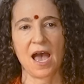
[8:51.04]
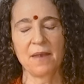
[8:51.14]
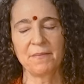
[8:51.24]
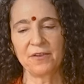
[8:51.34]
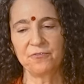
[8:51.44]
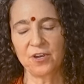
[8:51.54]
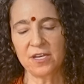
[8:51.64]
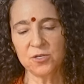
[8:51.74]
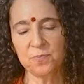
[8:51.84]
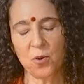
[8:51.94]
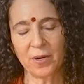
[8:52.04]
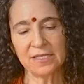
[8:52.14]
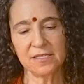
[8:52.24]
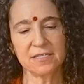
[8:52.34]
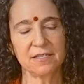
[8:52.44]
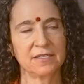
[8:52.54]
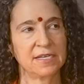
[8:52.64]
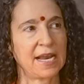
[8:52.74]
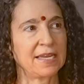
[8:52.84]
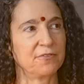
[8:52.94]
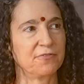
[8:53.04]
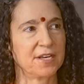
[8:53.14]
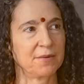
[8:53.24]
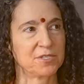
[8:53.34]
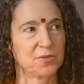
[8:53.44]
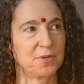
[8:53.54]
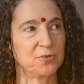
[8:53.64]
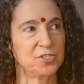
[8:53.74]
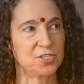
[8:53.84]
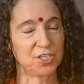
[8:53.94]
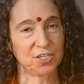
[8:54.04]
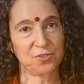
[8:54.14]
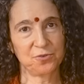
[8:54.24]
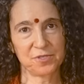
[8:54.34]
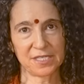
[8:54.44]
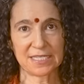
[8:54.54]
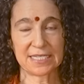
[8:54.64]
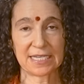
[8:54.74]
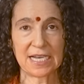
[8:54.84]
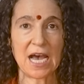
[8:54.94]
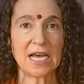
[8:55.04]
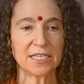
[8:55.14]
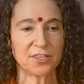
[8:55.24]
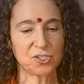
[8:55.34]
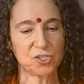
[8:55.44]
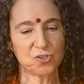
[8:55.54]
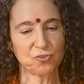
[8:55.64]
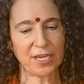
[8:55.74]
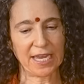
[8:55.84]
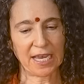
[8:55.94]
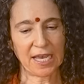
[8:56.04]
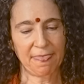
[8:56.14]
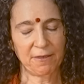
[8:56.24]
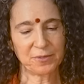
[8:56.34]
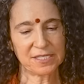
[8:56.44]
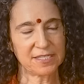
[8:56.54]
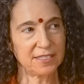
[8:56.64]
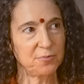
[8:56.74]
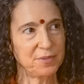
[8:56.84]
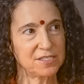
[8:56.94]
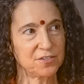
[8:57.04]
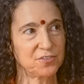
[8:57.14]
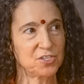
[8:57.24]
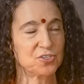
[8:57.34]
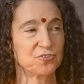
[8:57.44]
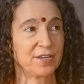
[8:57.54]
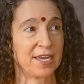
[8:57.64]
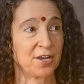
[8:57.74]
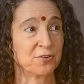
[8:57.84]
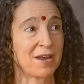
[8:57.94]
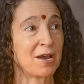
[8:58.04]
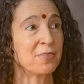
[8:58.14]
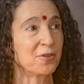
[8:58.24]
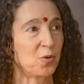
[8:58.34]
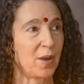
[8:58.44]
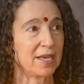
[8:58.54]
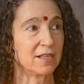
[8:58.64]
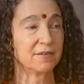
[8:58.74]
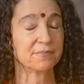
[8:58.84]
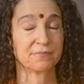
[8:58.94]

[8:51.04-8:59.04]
And my friend points to the knife that I'm supposed to use to cut the string. There was still a piece of string around the quail.